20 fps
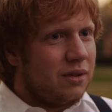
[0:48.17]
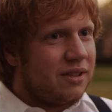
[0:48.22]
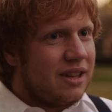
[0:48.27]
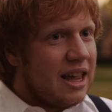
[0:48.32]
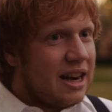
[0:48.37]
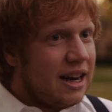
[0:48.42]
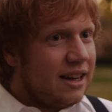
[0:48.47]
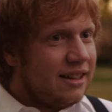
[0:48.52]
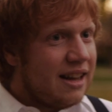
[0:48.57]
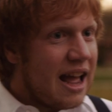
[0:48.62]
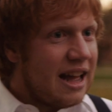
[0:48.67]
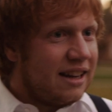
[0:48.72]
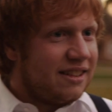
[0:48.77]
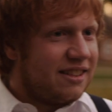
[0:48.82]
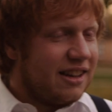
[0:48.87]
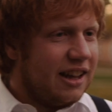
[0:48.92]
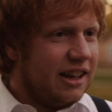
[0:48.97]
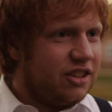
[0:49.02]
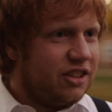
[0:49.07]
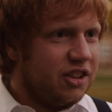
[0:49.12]
that a dance
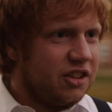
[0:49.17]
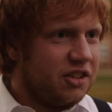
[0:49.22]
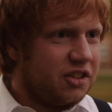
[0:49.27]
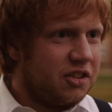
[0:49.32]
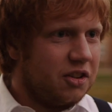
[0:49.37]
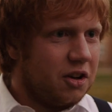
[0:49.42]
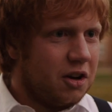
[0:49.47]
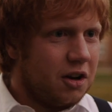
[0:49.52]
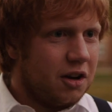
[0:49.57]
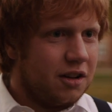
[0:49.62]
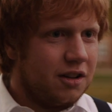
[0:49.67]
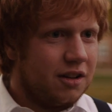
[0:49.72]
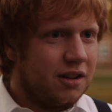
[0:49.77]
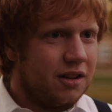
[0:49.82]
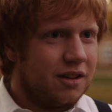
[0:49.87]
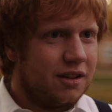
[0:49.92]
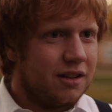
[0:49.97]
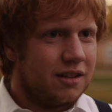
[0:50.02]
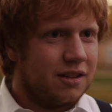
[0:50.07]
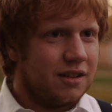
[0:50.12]
I just saw?
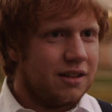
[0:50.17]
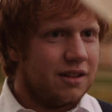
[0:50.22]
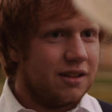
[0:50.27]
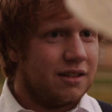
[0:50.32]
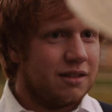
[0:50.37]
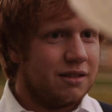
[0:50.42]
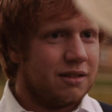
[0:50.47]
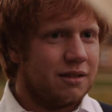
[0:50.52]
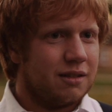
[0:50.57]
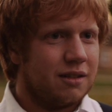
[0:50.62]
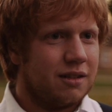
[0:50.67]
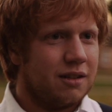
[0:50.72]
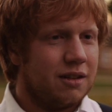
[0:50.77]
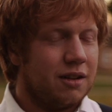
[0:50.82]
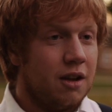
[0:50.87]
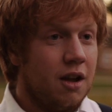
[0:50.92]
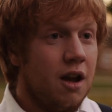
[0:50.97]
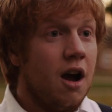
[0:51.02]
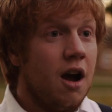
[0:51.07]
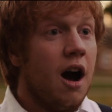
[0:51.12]
Just a celebratory
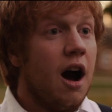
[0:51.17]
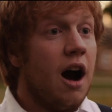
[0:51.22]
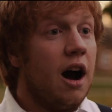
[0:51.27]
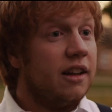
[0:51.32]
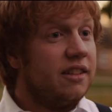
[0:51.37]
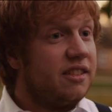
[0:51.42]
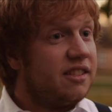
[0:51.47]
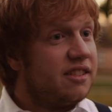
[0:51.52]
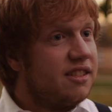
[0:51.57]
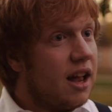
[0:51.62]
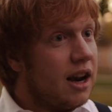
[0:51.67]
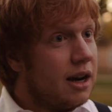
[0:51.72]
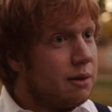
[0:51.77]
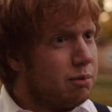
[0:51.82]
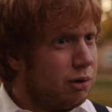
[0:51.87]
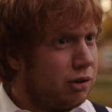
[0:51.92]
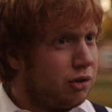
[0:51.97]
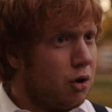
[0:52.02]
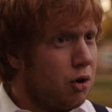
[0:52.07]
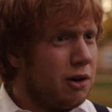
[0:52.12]
fist bump. A
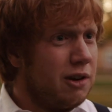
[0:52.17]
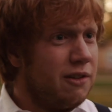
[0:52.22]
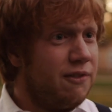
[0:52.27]
celebratory